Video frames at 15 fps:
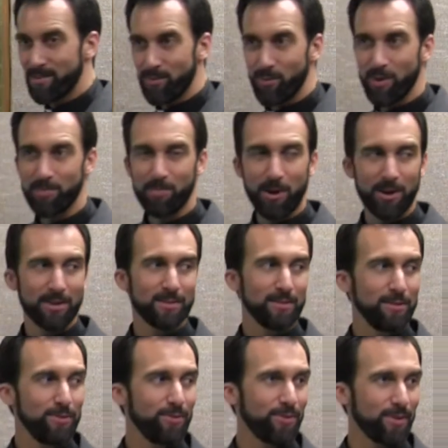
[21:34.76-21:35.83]
with Martin
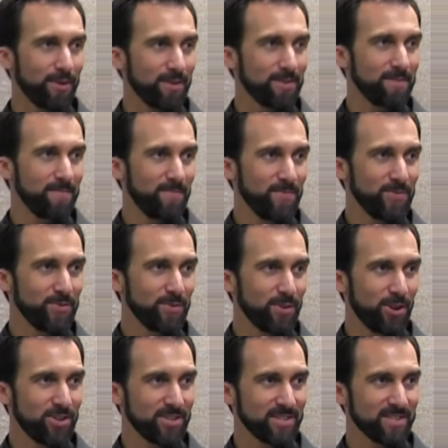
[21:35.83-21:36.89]
Luther to a
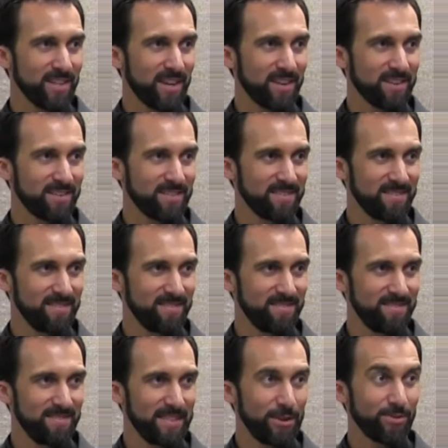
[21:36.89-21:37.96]
large extent.
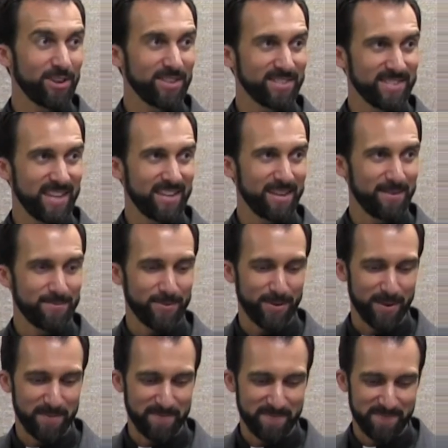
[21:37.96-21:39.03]
They were going to stand up for him.